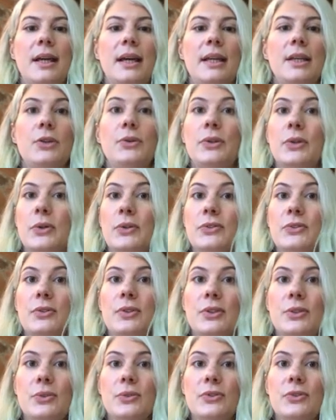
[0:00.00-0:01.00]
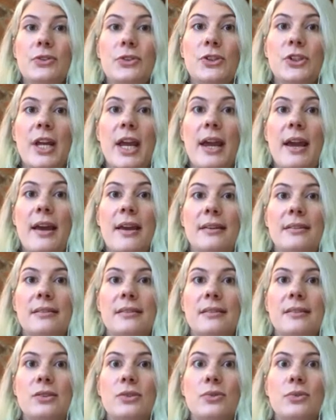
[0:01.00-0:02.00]
Mm-hmm. You can also use
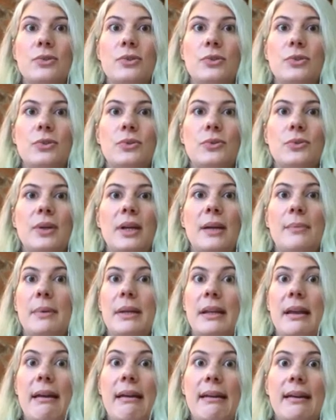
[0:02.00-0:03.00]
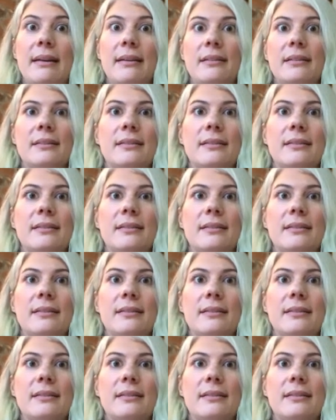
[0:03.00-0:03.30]
shares to do M&A.